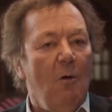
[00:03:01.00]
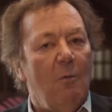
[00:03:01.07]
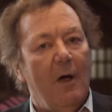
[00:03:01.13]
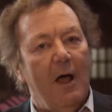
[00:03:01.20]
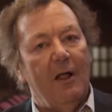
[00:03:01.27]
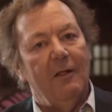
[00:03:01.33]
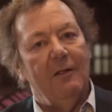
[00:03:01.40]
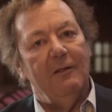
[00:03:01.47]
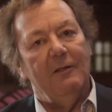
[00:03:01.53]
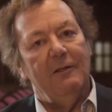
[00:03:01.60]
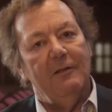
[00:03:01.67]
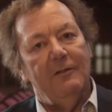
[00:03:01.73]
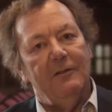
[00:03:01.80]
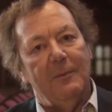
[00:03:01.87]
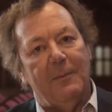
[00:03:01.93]
Well,
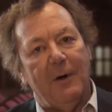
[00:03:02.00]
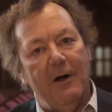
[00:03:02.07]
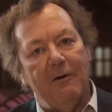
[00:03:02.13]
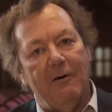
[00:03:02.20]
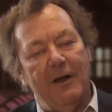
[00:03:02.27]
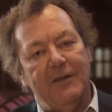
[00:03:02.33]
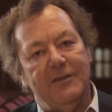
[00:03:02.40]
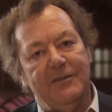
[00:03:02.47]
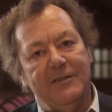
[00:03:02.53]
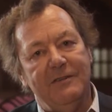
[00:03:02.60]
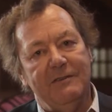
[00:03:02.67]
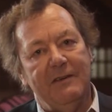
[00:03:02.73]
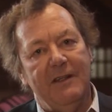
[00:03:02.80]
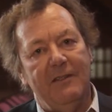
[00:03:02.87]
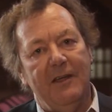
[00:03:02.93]
the progress
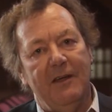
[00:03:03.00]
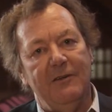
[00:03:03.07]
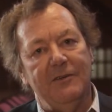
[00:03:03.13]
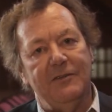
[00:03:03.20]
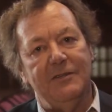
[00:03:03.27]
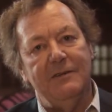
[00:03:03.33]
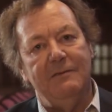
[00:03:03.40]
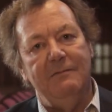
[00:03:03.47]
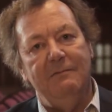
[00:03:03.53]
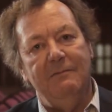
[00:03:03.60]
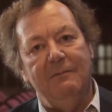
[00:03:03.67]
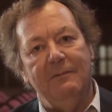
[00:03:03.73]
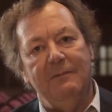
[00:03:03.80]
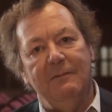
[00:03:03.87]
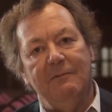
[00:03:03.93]
in those
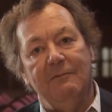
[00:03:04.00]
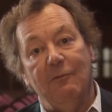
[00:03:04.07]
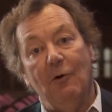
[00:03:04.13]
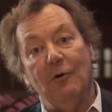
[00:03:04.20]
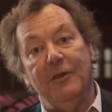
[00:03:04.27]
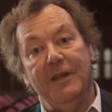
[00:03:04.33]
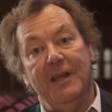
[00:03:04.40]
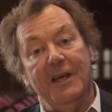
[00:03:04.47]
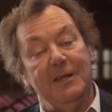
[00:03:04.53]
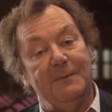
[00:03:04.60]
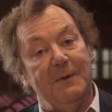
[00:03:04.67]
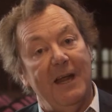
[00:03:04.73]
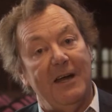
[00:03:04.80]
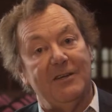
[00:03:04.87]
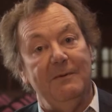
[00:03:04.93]
40 years,
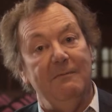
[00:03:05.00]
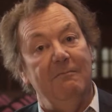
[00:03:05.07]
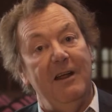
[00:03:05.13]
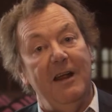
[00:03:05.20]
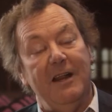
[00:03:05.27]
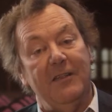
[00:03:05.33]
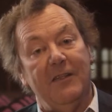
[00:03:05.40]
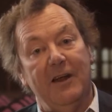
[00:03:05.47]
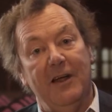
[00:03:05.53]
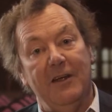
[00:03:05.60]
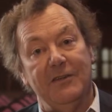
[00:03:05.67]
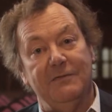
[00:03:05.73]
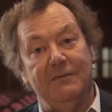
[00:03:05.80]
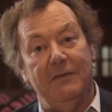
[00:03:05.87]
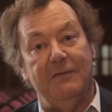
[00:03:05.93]
but actually really in the
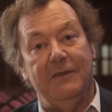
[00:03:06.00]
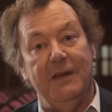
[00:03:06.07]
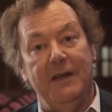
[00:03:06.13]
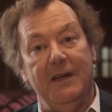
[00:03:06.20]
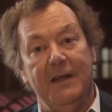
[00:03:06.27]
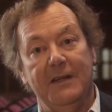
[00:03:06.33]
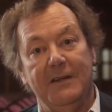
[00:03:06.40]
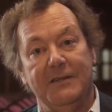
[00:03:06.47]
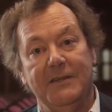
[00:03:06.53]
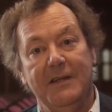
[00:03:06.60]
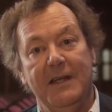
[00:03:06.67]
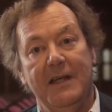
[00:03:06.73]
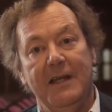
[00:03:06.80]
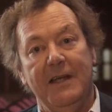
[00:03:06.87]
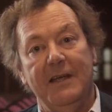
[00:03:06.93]
last 15 years,
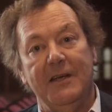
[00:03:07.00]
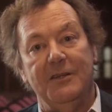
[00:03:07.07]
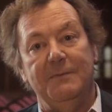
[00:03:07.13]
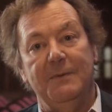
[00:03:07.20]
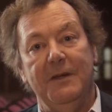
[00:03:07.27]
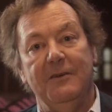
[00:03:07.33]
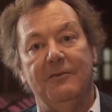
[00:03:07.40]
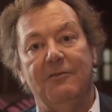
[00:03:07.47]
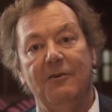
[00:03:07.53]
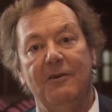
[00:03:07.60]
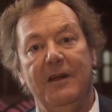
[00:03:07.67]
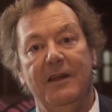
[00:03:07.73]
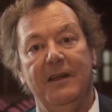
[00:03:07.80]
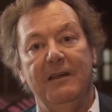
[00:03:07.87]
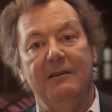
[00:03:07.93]
has been
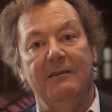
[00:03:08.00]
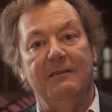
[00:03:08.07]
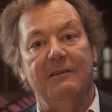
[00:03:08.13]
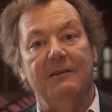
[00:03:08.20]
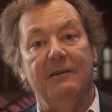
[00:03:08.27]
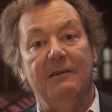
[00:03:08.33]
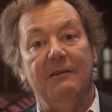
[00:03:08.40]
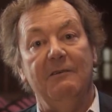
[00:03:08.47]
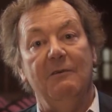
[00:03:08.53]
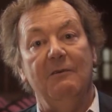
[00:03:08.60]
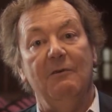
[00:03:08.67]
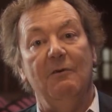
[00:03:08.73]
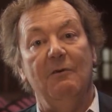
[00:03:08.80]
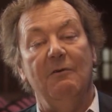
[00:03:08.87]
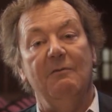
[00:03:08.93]
truly
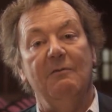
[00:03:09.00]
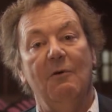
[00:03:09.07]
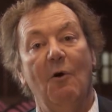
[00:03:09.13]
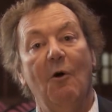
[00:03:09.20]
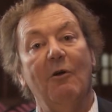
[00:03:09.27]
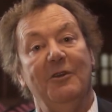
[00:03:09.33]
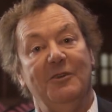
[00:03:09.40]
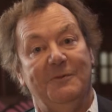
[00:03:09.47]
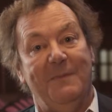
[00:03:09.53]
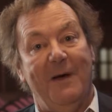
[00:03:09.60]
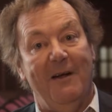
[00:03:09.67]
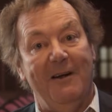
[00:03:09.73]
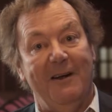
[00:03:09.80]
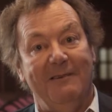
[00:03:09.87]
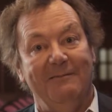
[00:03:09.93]

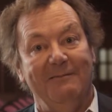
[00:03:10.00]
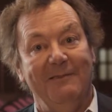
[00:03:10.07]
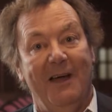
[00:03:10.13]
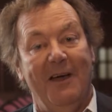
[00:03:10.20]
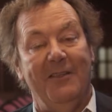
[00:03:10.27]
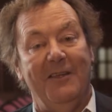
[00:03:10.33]
awe-inspiring, I